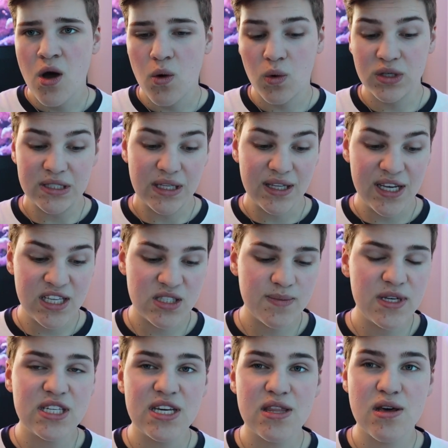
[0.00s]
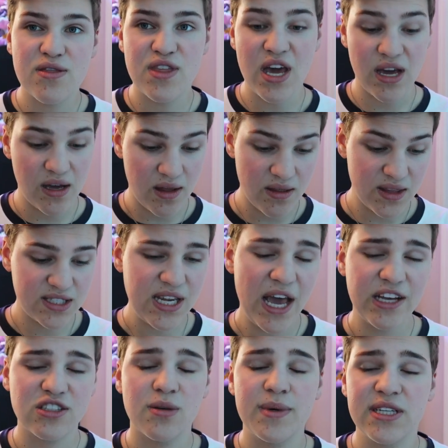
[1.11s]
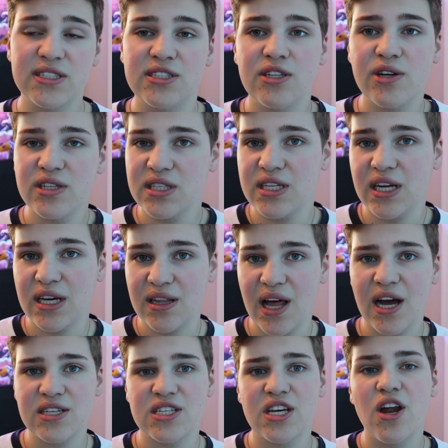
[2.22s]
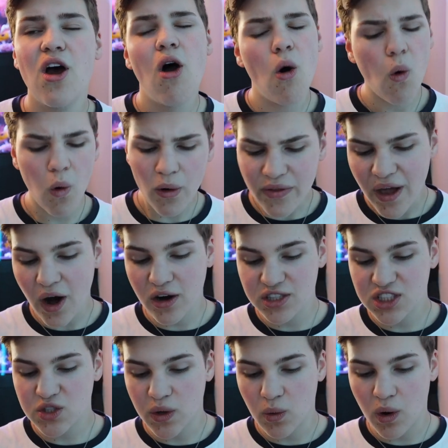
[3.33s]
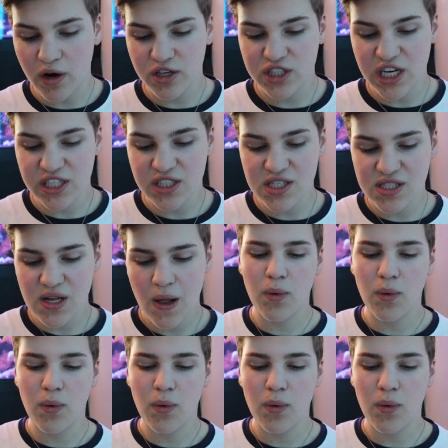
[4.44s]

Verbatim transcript: which leads me to either think these tanks are being seriously neglected or they are just doing water changes.